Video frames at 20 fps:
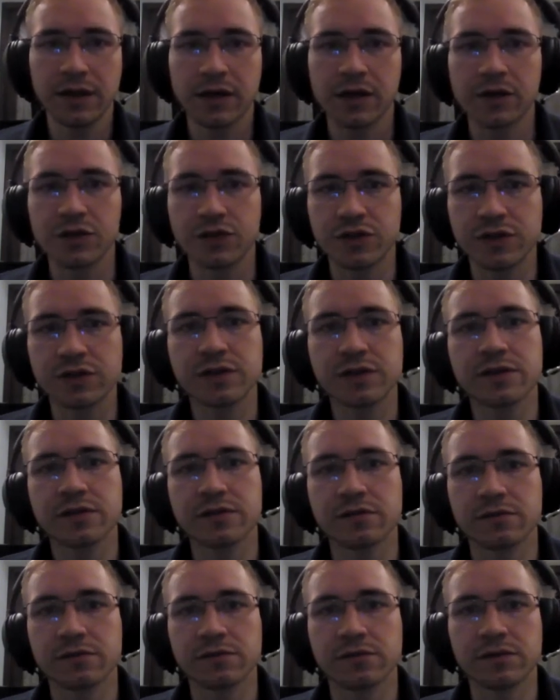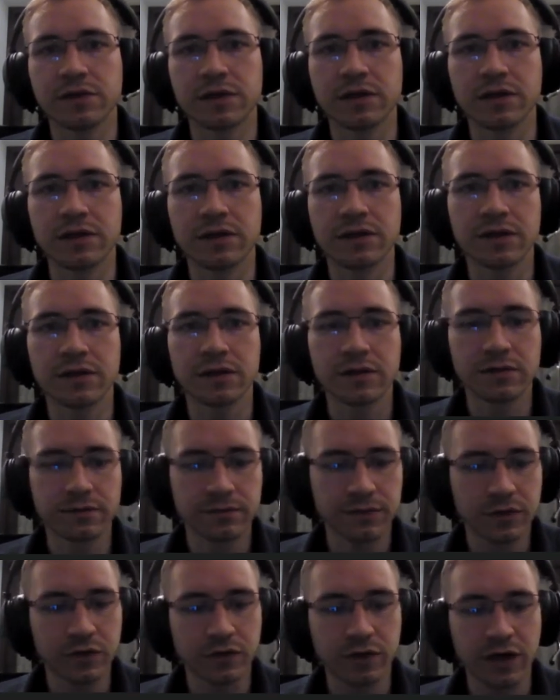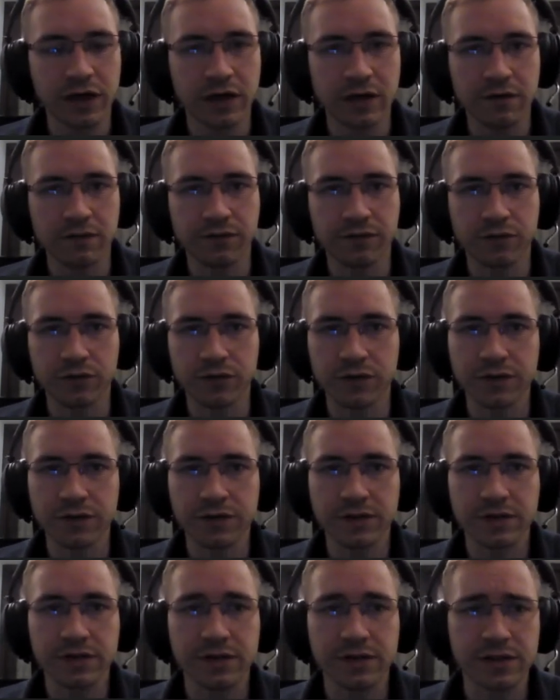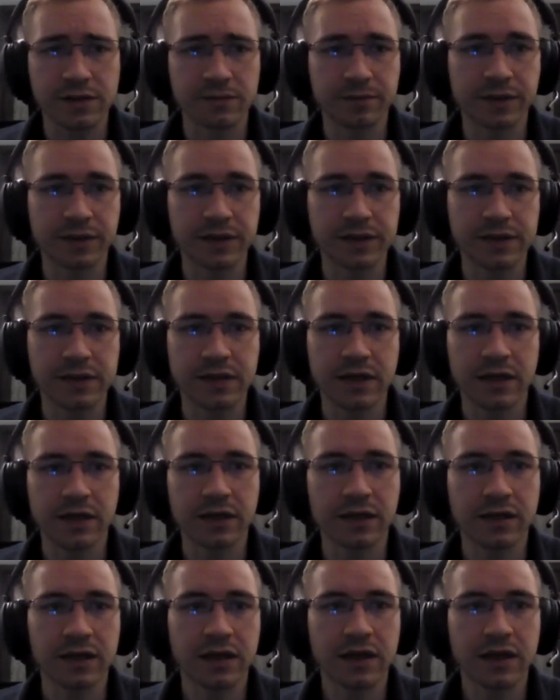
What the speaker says: I just create it for simplicity.